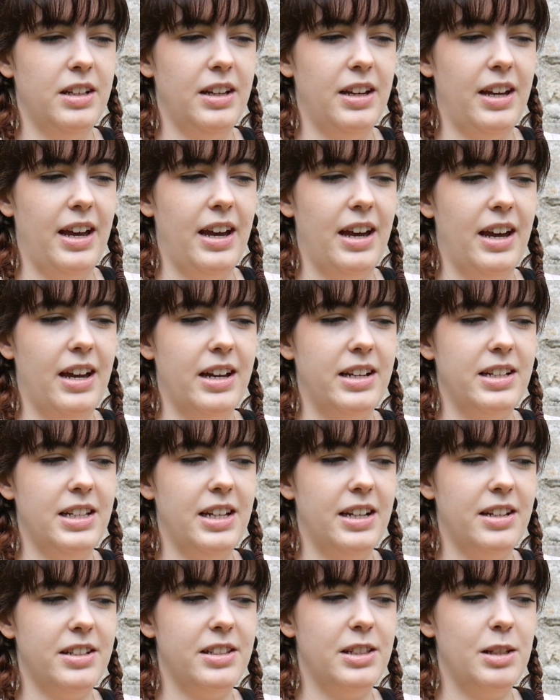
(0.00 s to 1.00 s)
and he
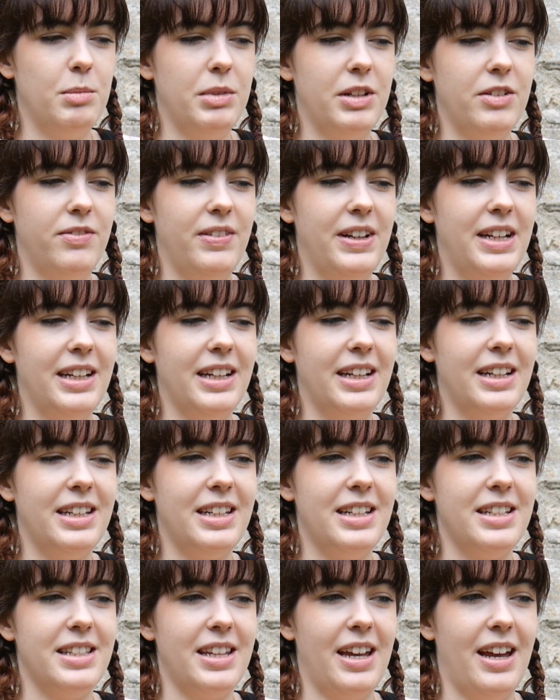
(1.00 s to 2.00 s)
had a similar feeling in
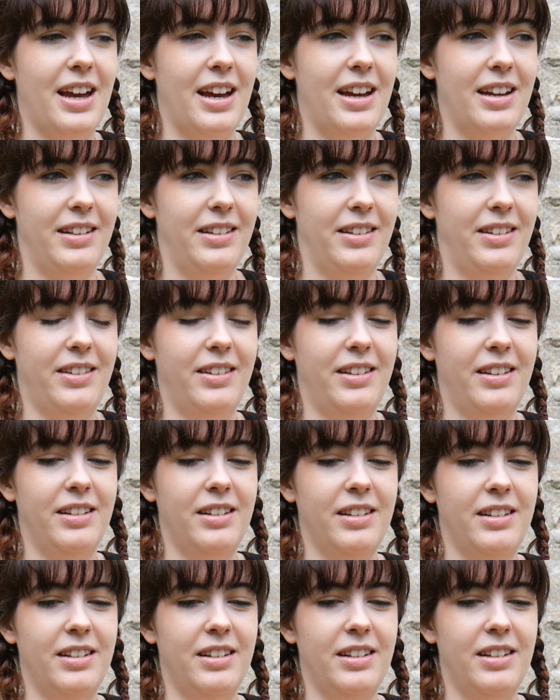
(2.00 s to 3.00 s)
his hands
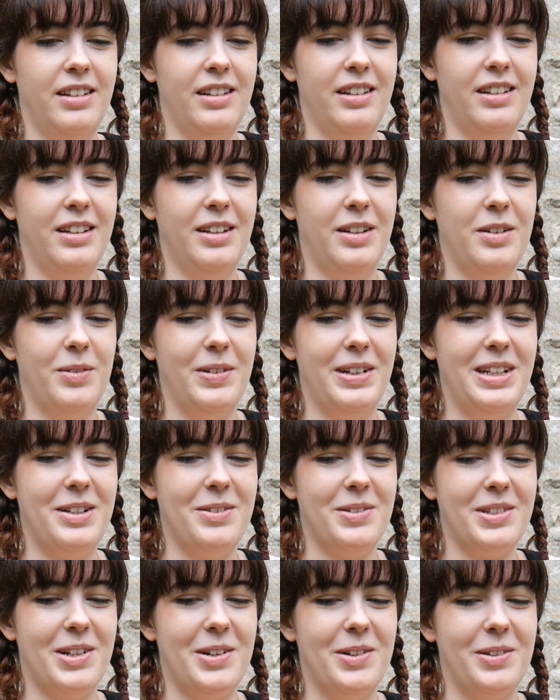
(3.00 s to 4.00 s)
when he
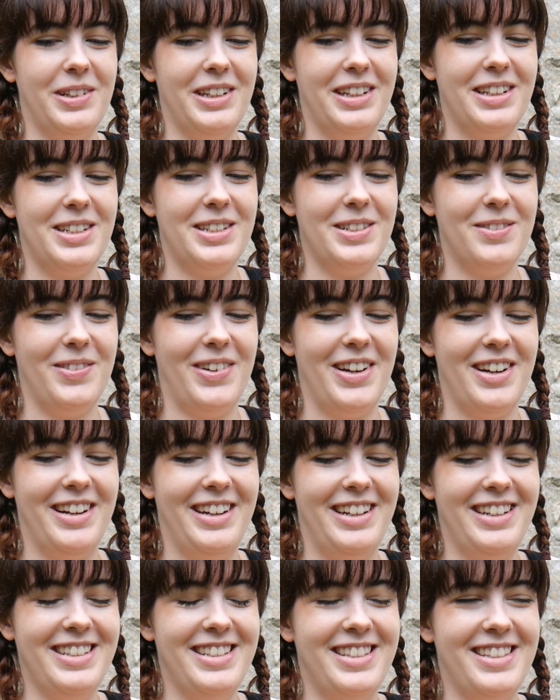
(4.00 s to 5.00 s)
was holding a
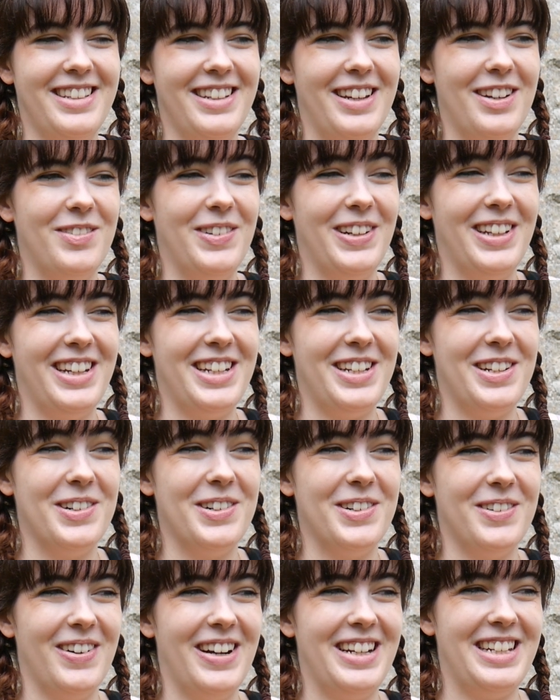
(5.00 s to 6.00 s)
device. I feel like you're
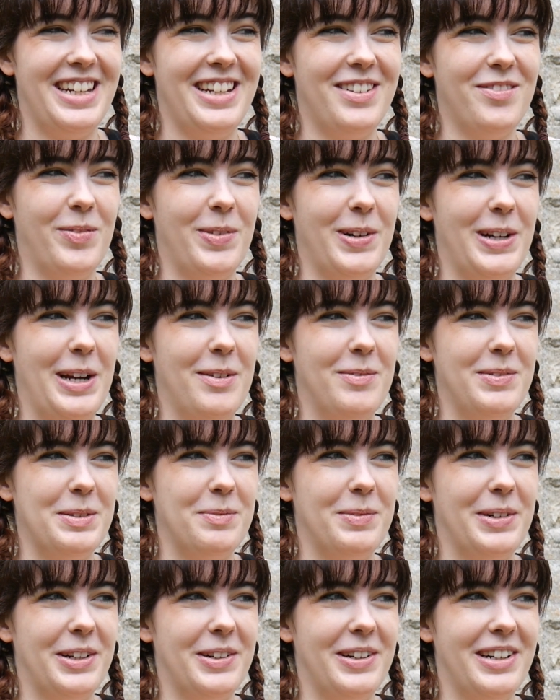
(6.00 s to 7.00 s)
already preempting
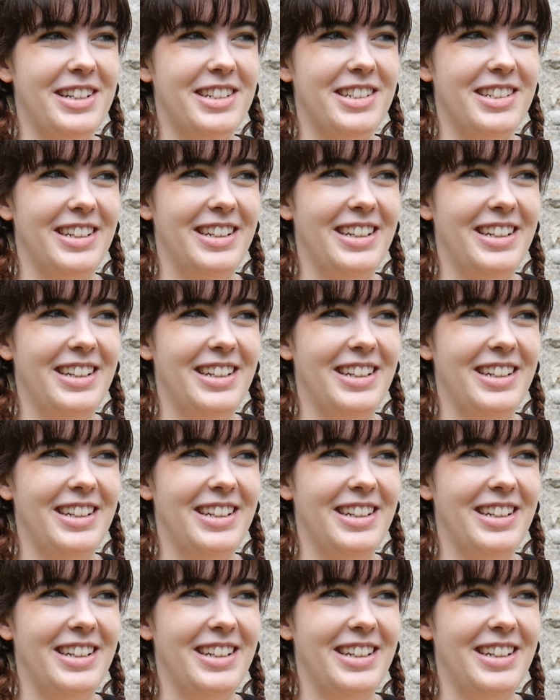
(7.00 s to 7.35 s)
my question.